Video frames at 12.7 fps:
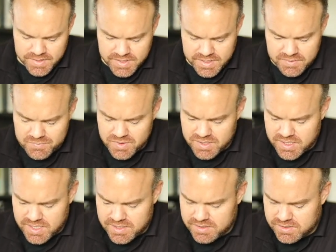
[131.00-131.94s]
And when
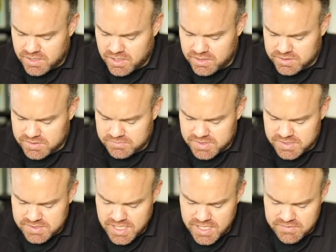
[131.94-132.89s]
they had called him to
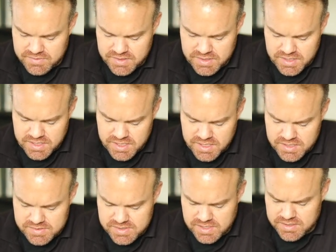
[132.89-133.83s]
David, the
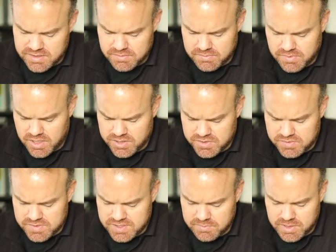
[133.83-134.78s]
king said to him, Are
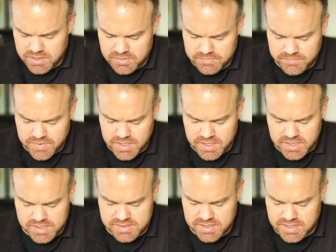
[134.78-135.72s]
you Ziba?
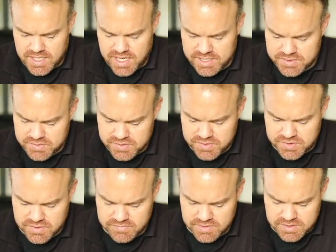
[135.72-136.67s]
He said, At your
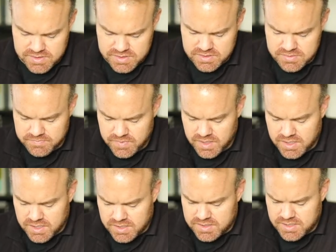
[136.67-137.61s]
service.
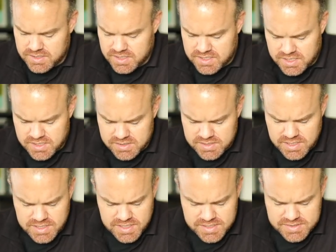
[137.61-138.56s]
Then the king
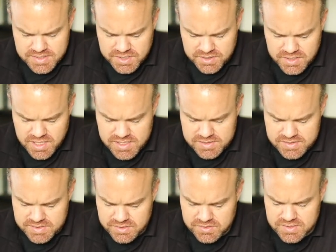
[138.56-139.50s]
said, Is there not
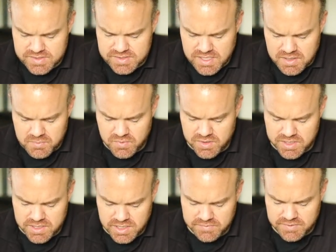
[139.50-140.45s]
still
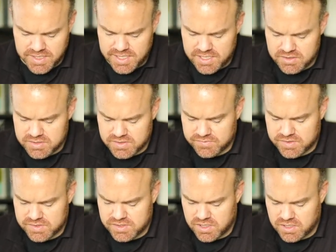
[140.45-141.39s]
someone of the house of
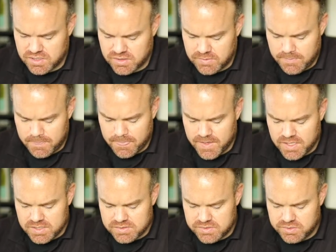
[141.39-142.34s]
Saul
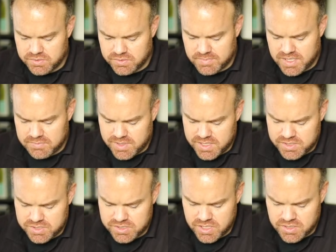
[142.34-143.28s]
to whom I may
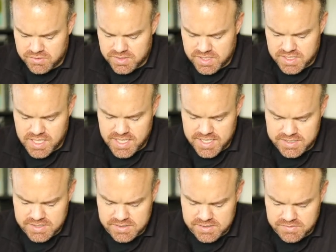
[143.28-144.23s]
show the
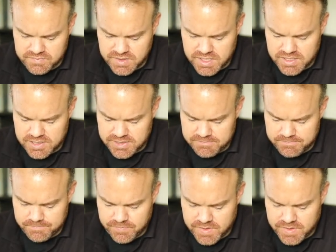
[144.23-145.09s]
kindness of God?